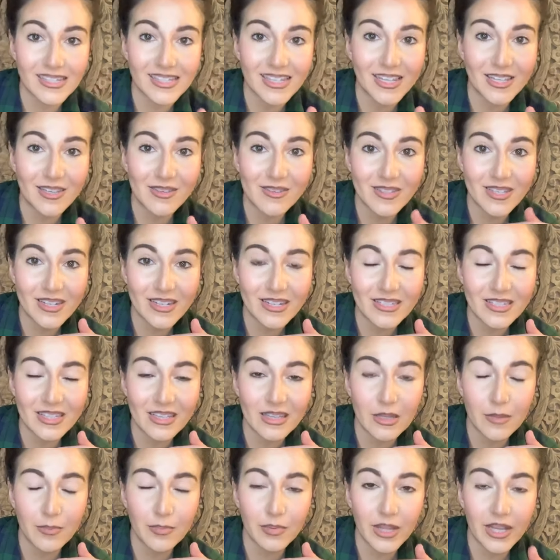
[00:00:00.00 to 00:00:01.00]
I use it as a
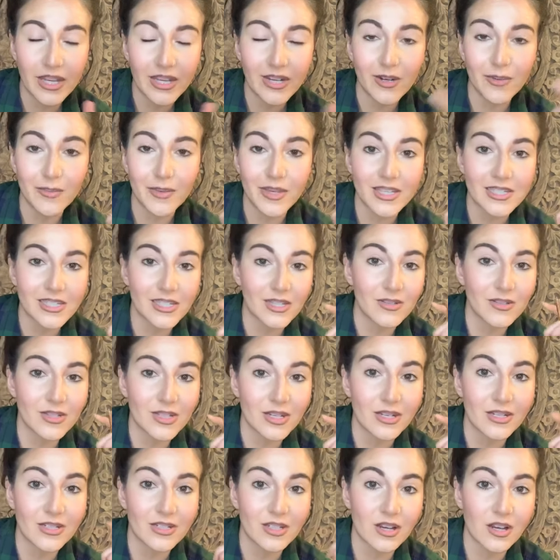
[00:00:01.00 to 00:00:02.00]
lip liner, because I use
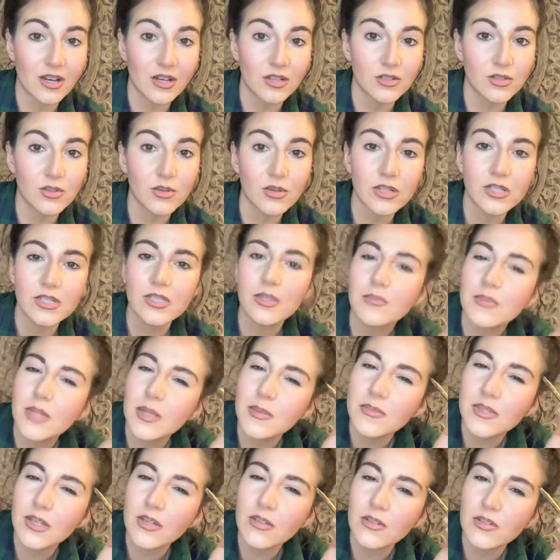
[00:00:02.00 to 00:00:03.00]
it as a contour.
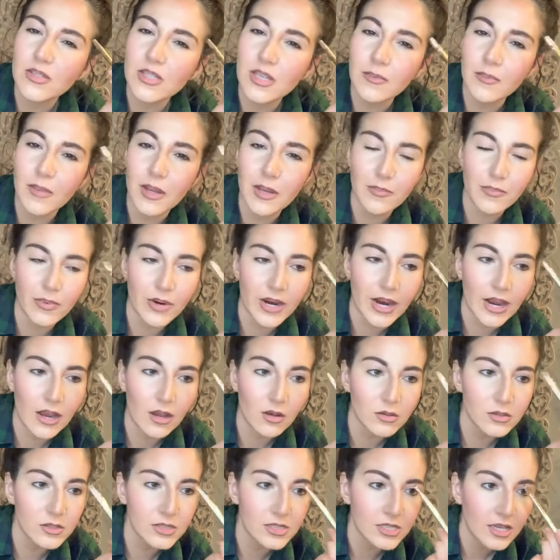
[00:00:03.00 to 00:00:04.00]
Sometimes I'll use it in my
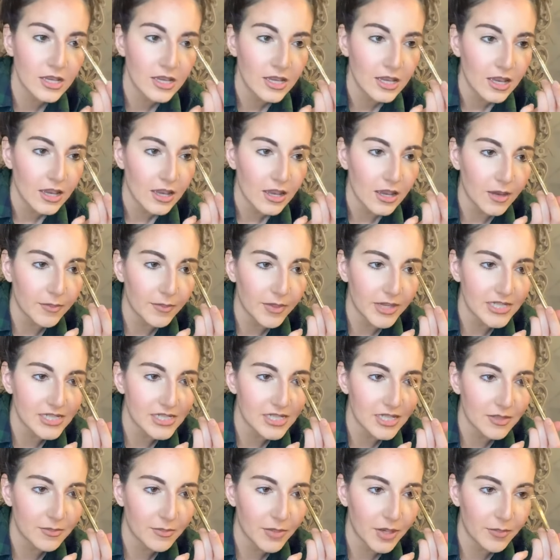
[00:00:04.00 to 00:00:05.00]
brows. I
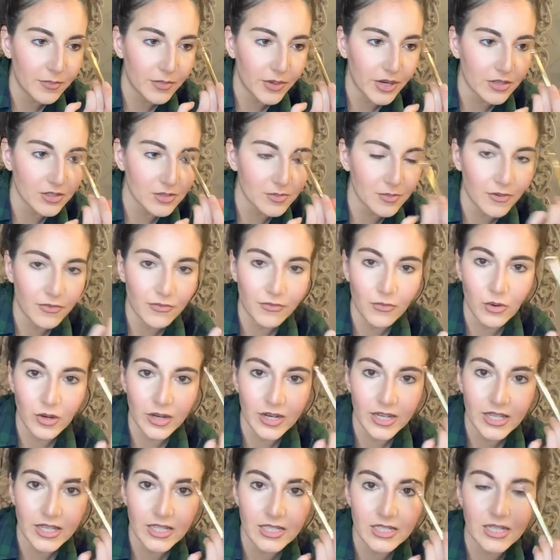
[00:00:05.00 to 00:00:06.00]
did my brows
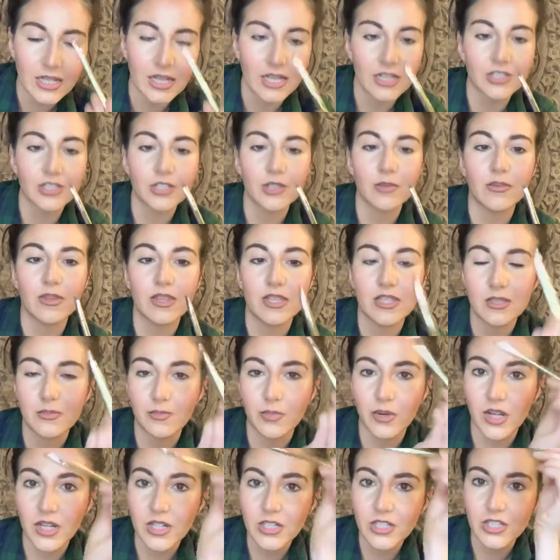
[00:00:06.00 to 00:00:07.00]
beforehand actually with this
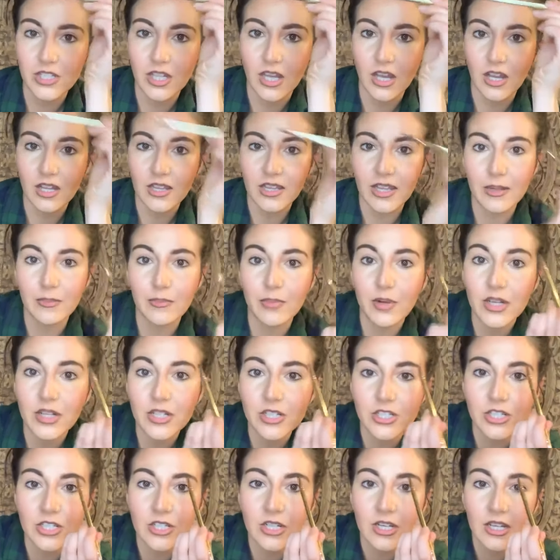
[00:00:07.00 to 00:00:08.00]
brush, the Hotline
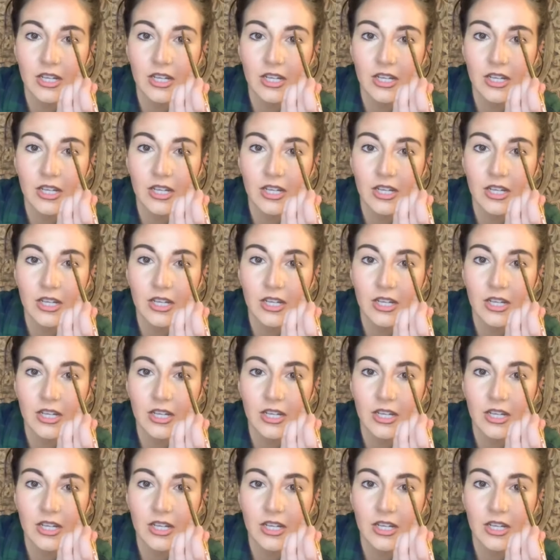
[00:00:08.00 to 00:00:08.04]
brush,